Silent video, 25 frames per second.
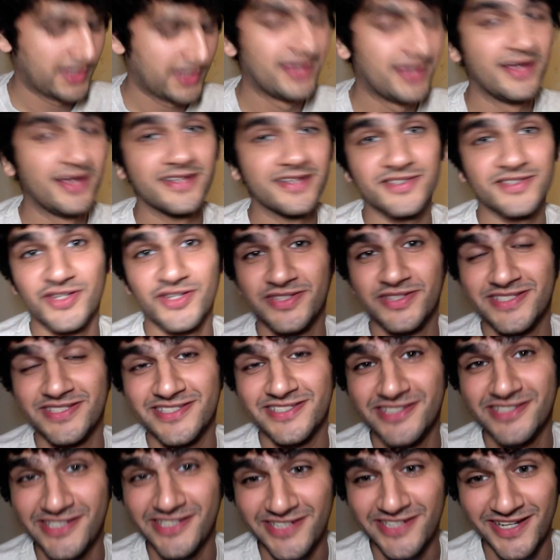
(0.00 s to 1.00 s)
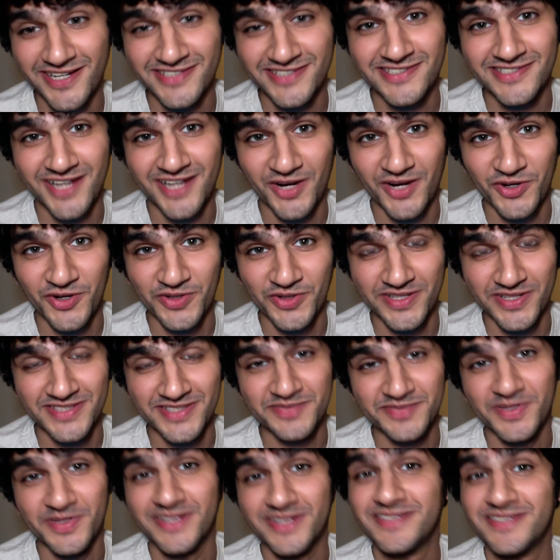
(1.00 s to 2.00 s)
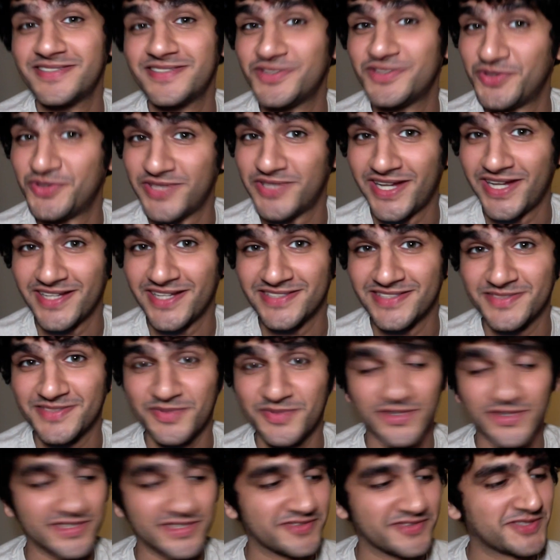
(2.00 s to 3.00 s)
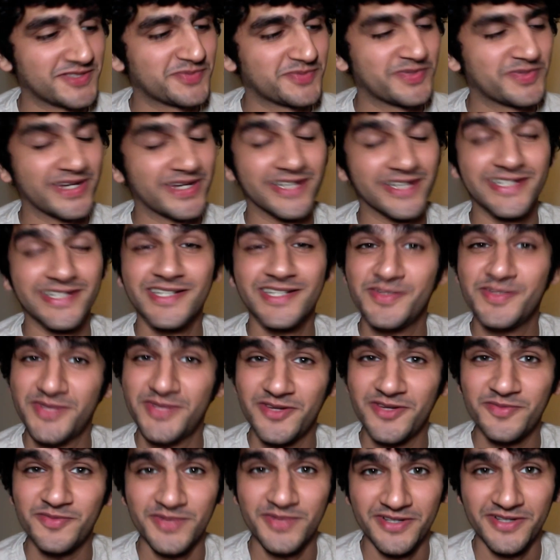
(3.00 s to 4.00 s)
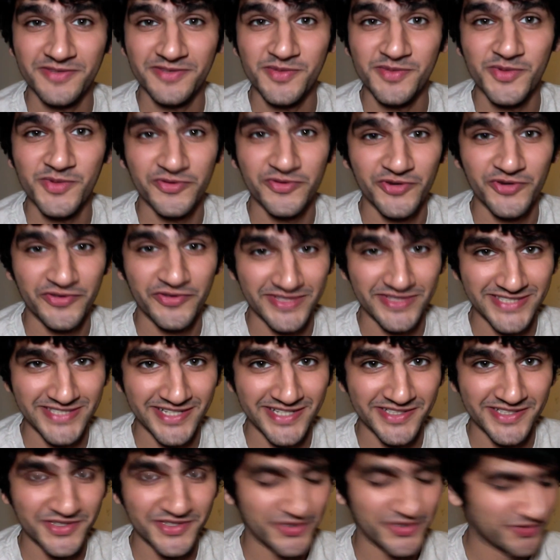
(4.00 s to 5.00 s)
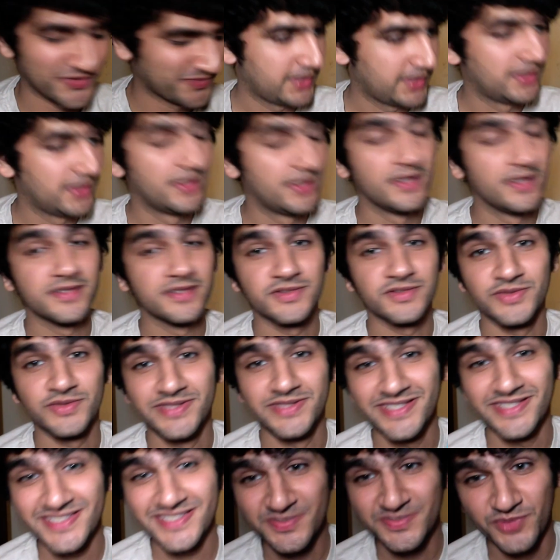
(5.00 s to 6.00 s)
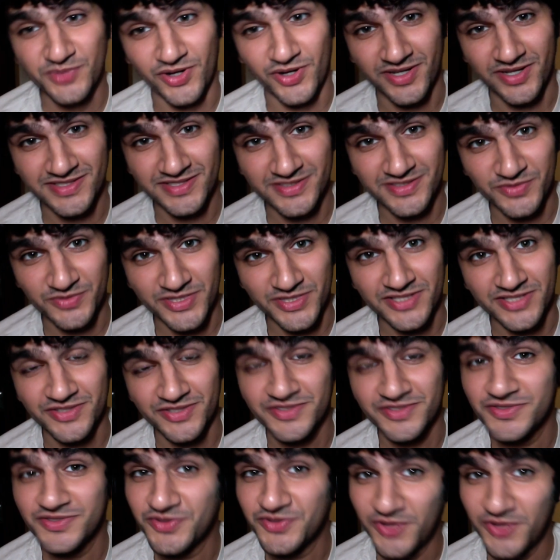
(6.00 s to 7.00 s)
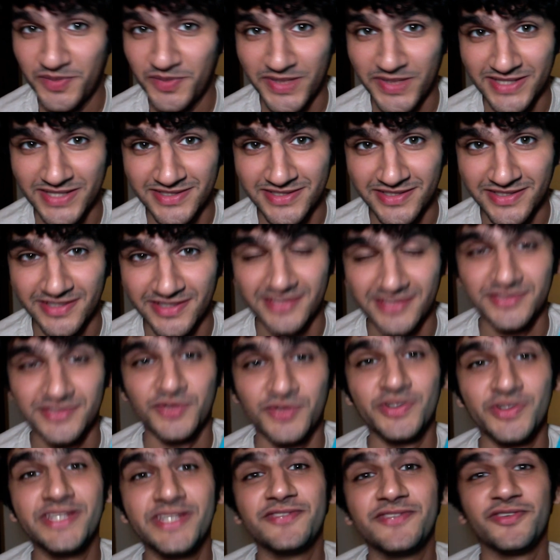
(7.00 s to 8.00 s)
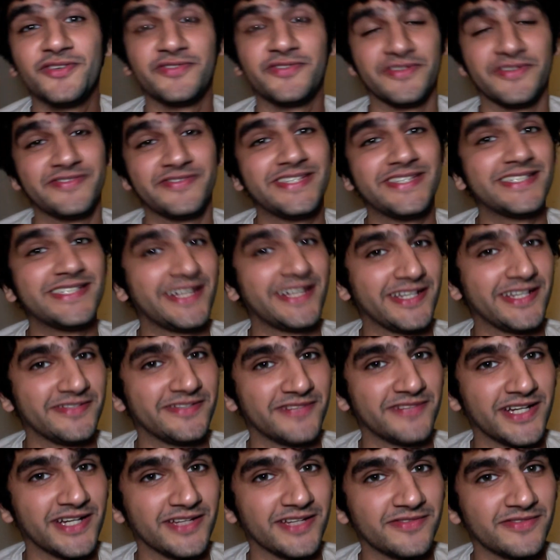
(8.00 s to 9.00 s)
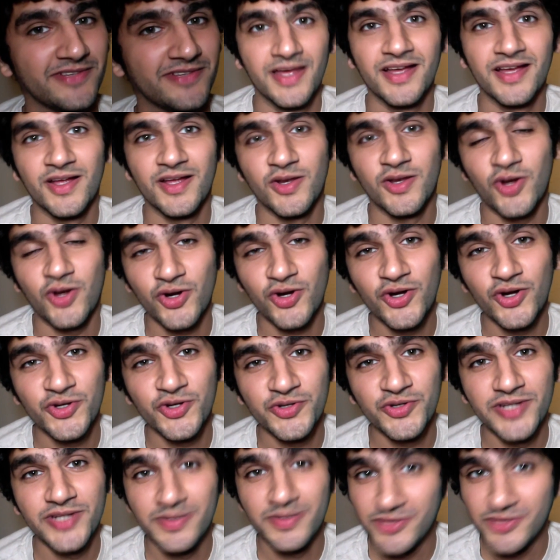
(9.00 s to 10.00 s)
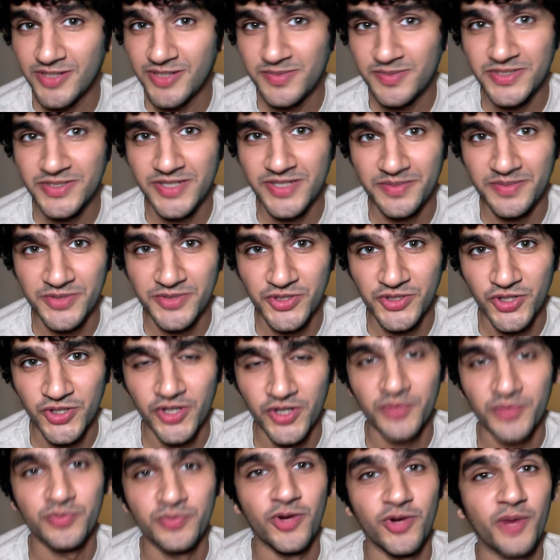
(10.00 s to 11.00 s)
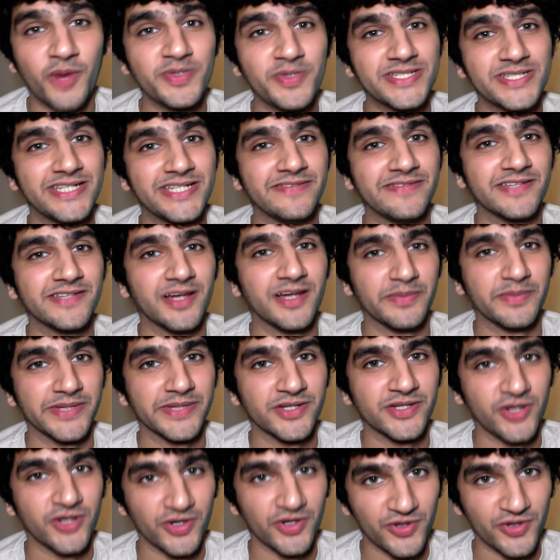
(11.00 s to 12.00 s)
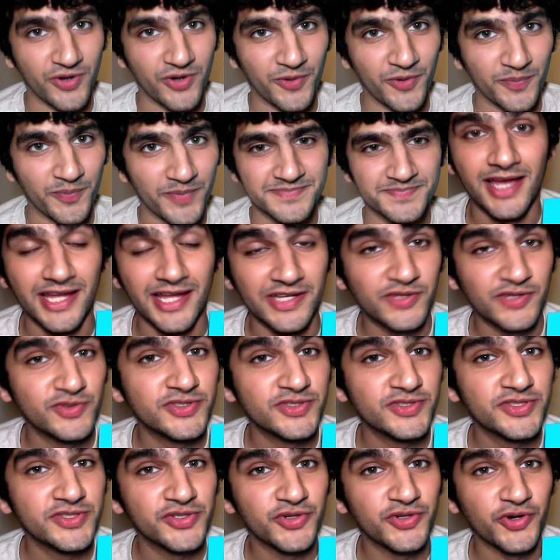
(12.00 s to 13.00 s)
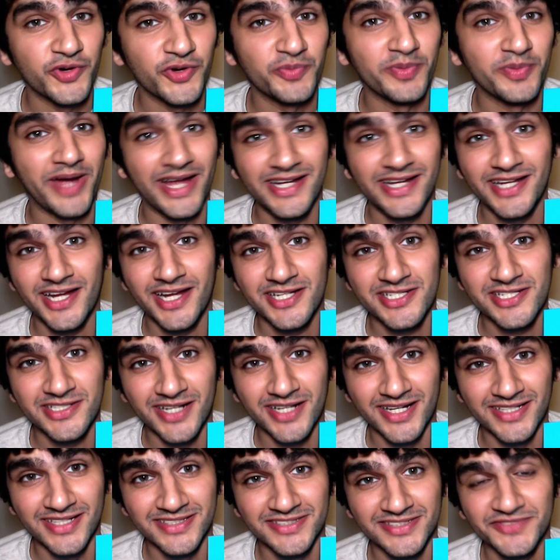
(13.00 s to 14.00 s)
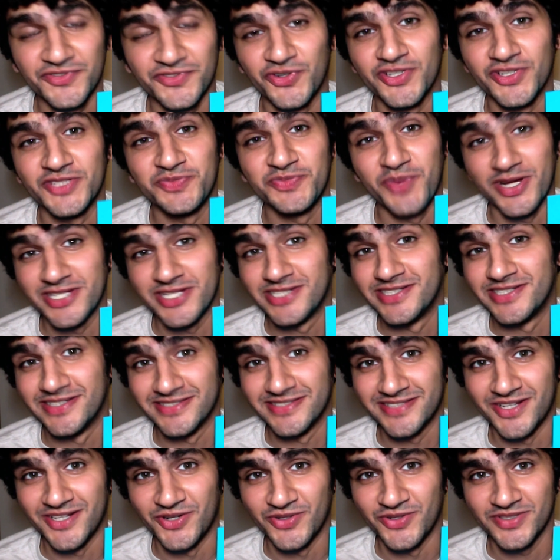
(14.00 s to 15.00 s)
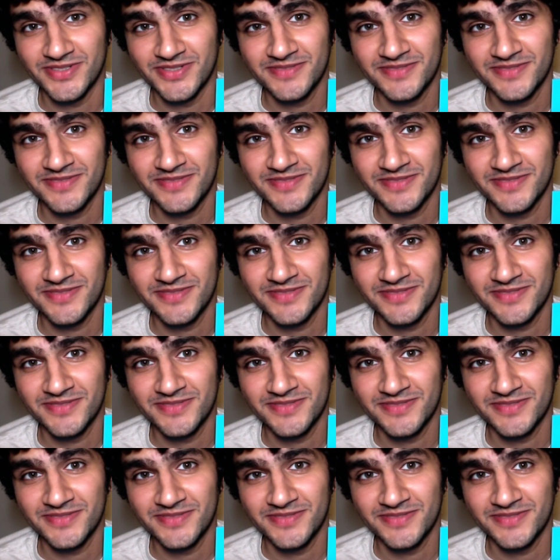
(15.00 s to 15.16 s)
It's got this really nice towel that smells so nice because we spray a little bit of perfume before we send it to you. So this box, which looks so amazing, is only for $15.95. Log on to www.bombayshavingcompany.com and use the code MyDadShines for a special discount.